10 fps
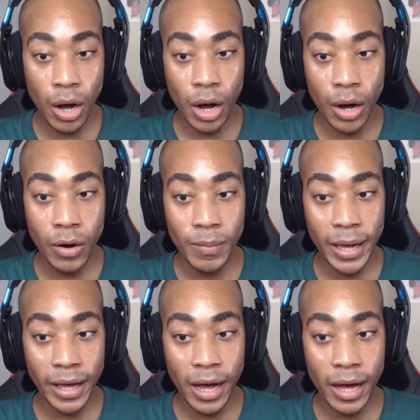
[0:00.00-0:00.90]
my
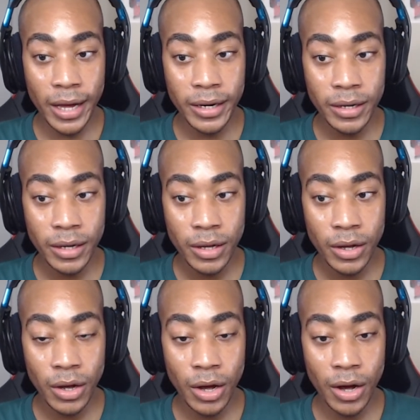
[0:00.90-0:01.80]
god.
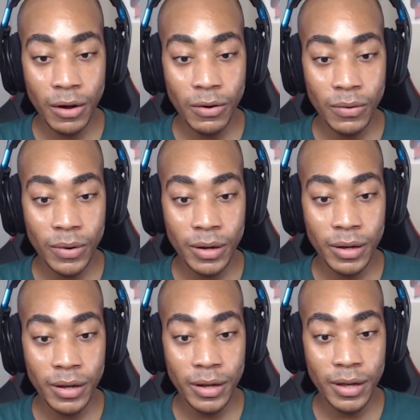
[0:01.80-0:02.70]
Oh,
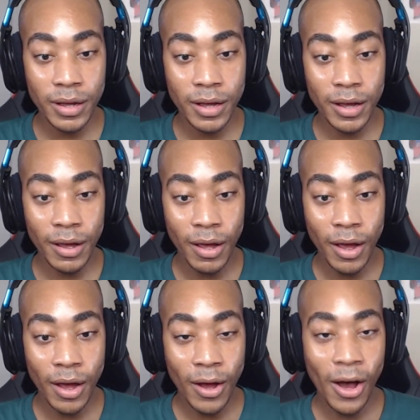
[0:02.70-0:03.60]

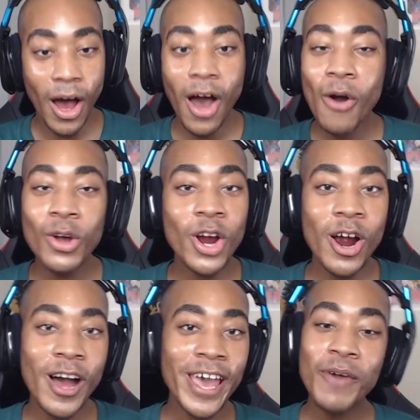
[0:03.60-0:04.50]

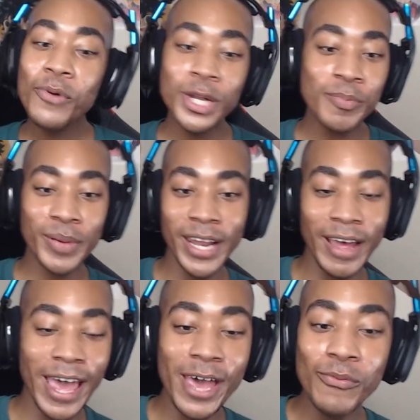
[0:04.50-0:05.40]
girl, it would have been.
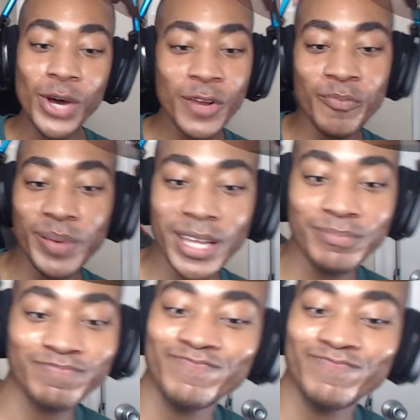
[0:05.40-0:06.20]
It would have been